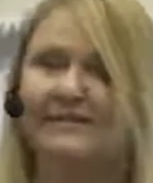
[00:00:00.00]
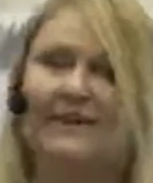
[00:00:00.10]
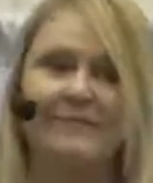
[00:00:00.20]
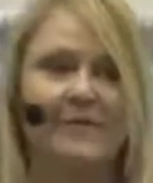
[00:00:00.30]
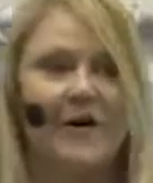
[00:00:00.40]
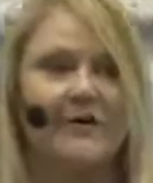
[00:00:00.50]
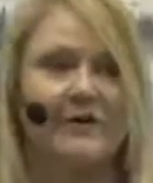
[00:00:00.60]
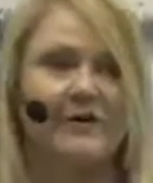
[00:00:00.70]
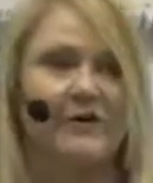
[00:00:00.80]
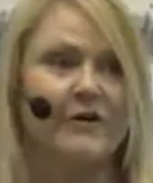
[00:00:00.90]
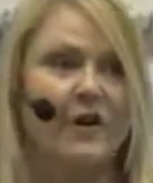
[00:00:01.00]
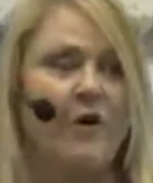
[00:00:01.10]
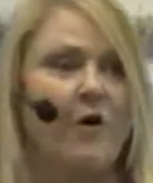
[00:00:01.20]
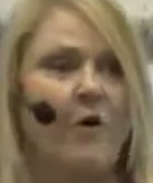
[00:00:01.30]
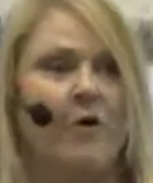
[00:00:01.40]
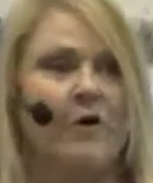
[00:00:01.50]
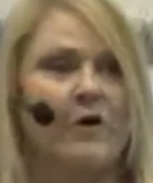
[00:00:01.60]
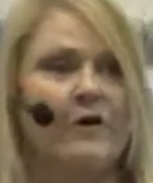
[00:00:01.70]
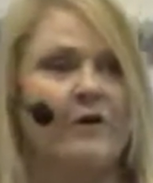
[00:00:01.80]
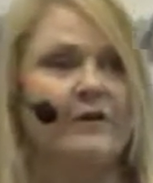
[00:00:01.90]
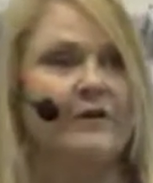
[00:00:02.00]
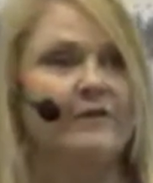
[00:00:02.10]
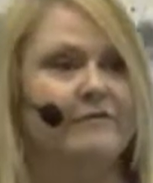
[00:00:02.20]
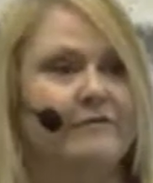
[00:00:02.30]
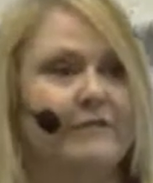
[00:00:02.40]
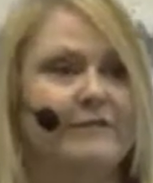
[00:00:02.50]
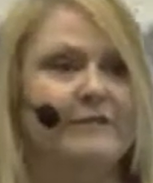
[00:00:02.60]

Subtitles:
a life partner, or you're looking for